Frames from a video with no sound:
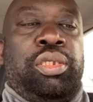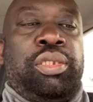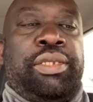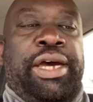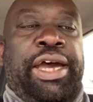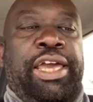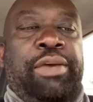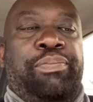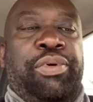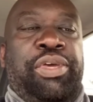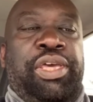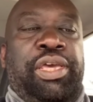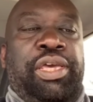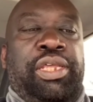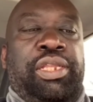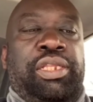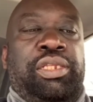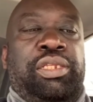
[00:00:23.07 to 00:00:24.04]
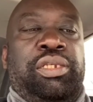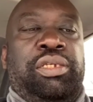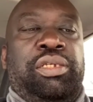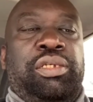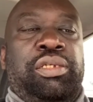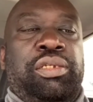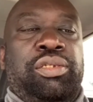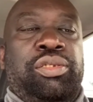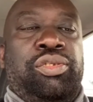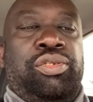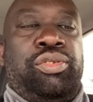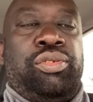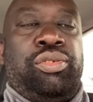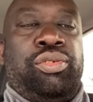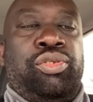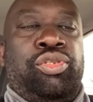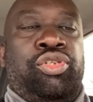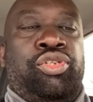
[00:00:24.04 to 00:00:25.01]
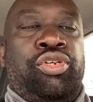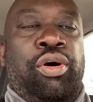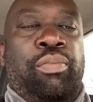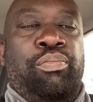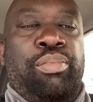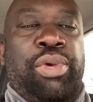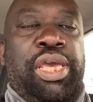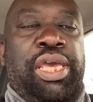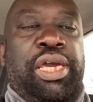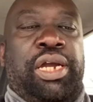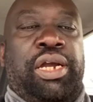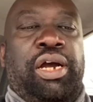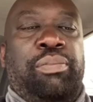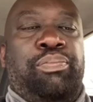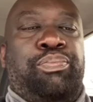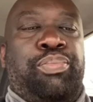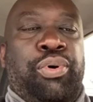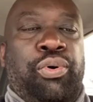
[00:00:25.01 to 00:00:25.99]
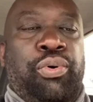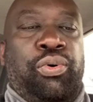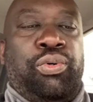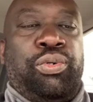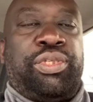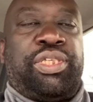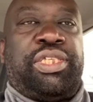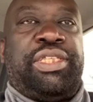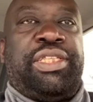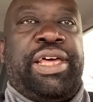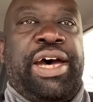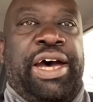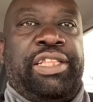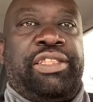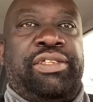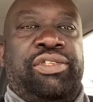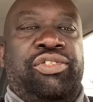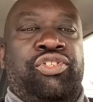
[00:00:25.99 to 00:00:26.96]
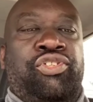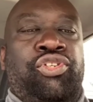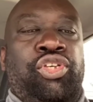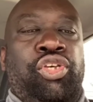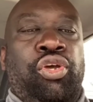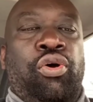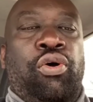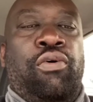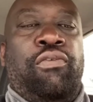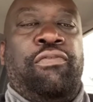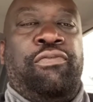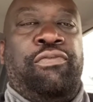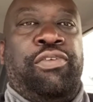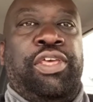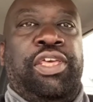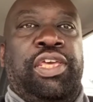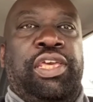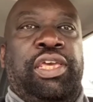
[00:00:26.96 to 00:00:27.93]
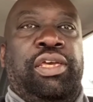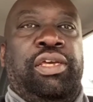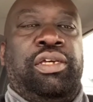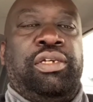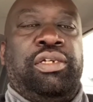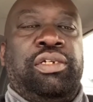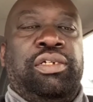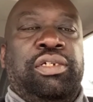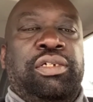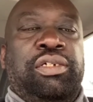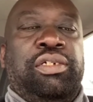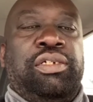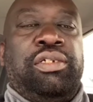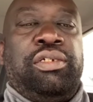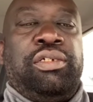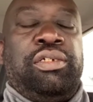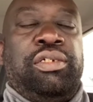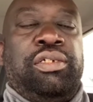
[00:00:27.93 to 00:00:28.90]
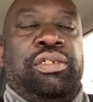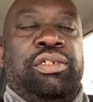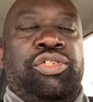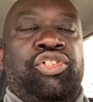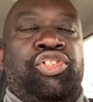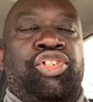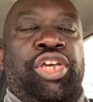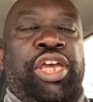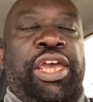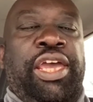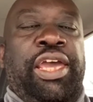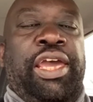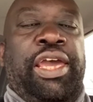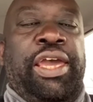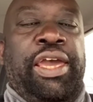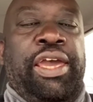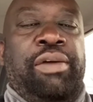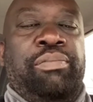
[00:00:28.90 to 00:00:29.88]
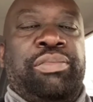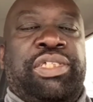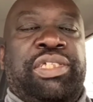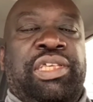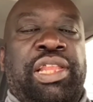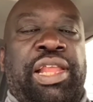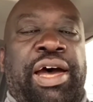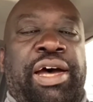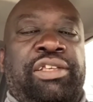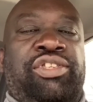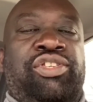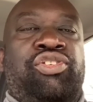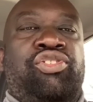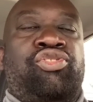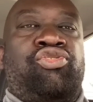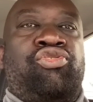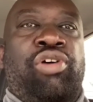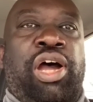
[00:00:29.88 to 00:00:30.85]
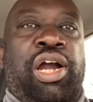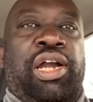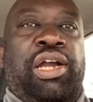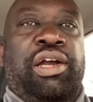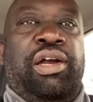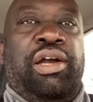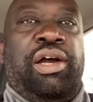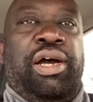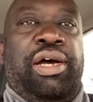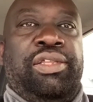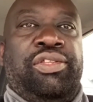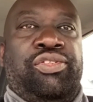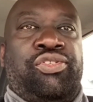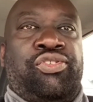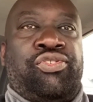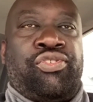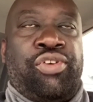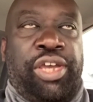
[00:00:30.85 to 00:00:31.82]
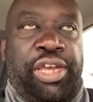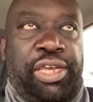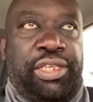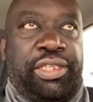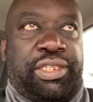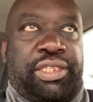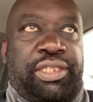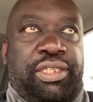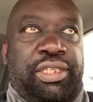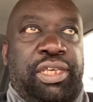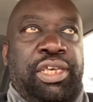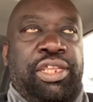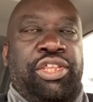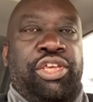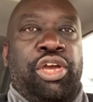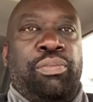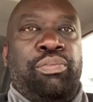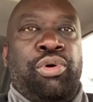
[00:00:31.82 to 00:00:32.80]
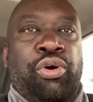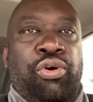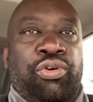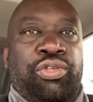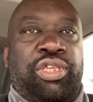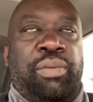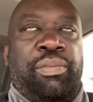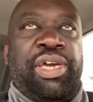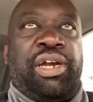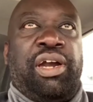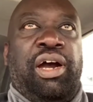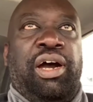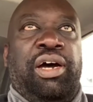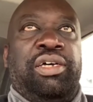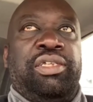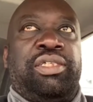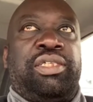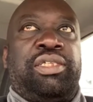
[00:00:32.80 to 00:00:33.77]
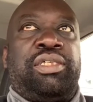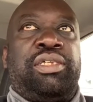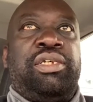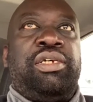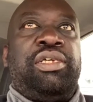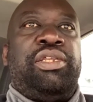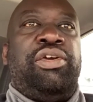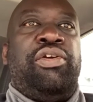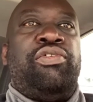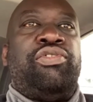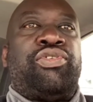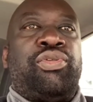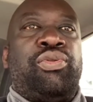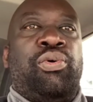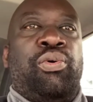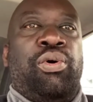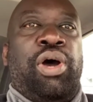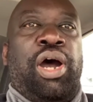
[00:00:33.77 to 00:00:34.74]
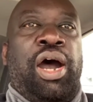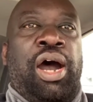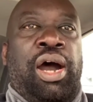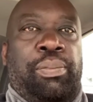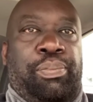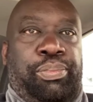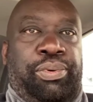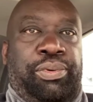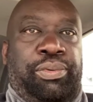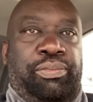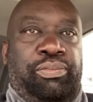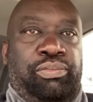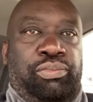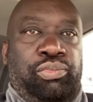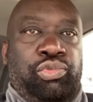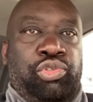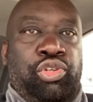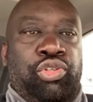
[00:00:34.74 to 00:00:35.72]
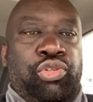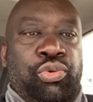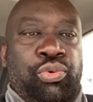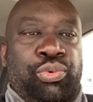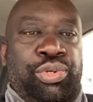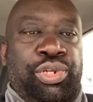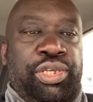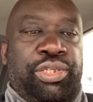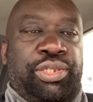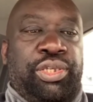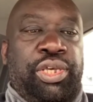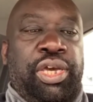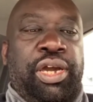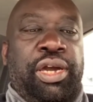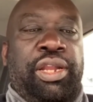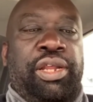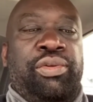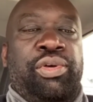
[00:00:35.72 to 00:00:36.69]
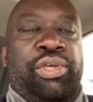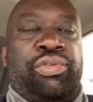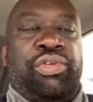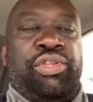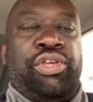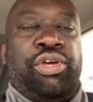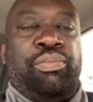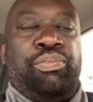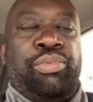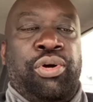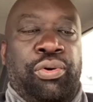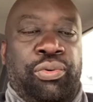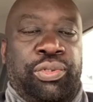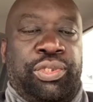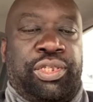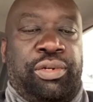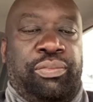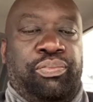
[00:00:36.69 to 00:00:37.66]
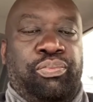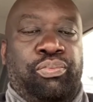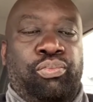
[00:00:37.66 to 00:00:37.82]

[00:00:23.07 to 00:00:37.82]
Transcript: Type in jamaicapost.gov/track and trace in your browser, because there is no app to do this, so you gotta do it in your browser.